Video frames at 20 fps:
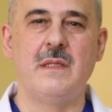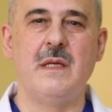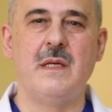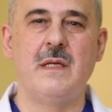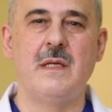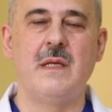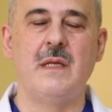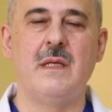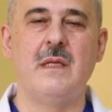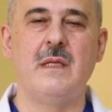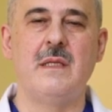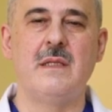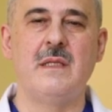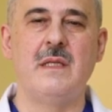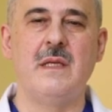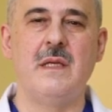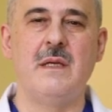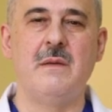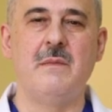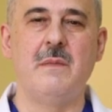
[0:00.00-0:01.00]
technical
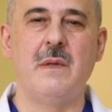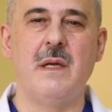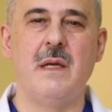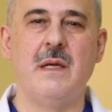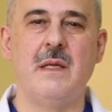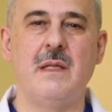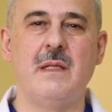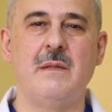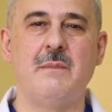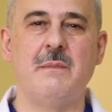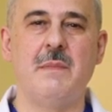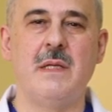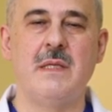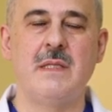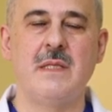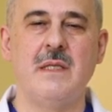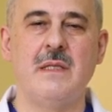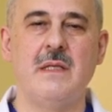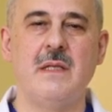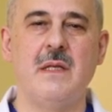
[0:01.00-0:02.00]
team, and
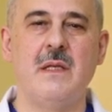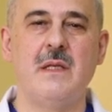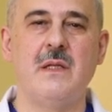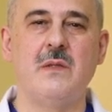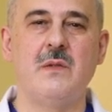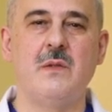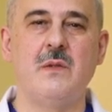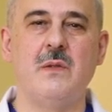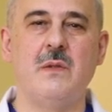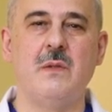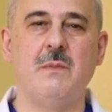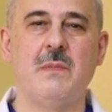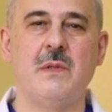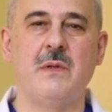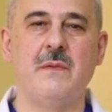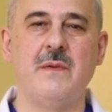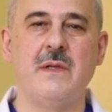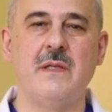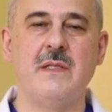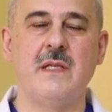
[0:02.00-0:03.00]
personally to
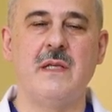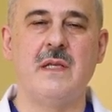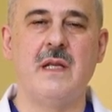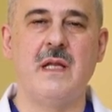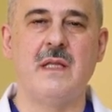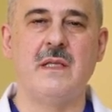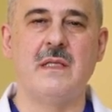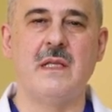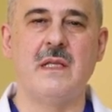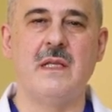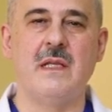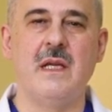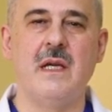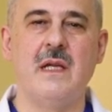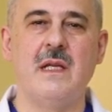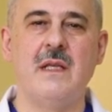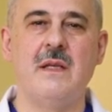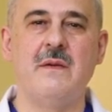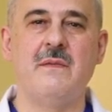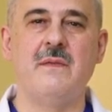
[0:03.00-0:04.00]
Professor
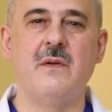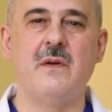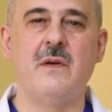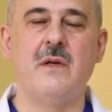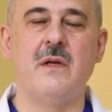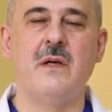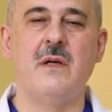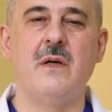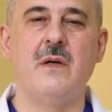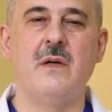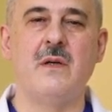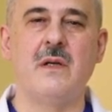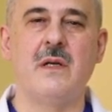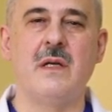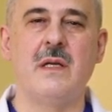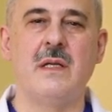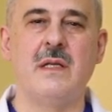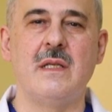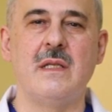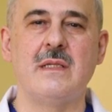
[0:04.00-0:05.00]
Antignani for
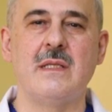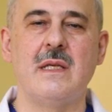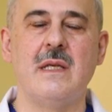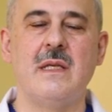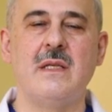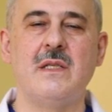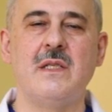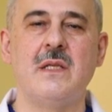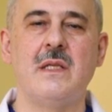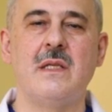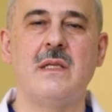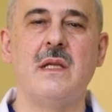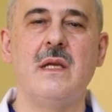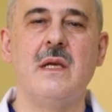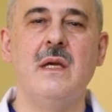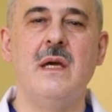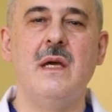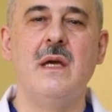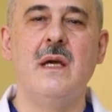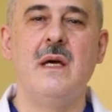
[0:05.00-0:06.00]
organization
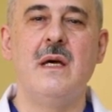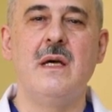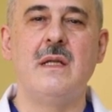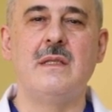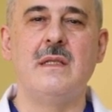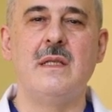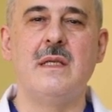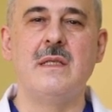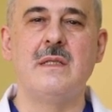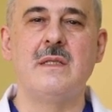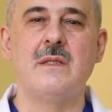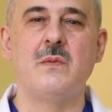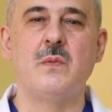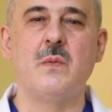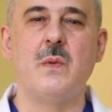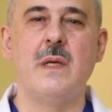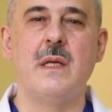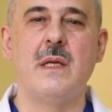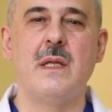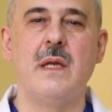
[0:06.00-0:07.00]
this
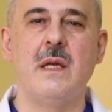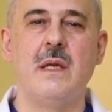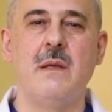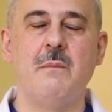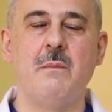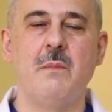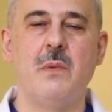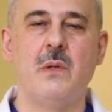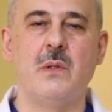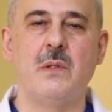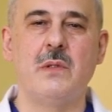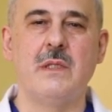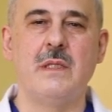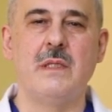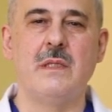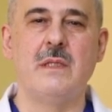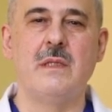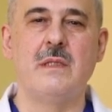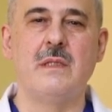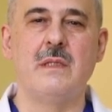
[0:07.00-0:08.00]
very
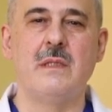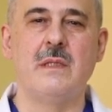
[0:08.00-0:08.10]
important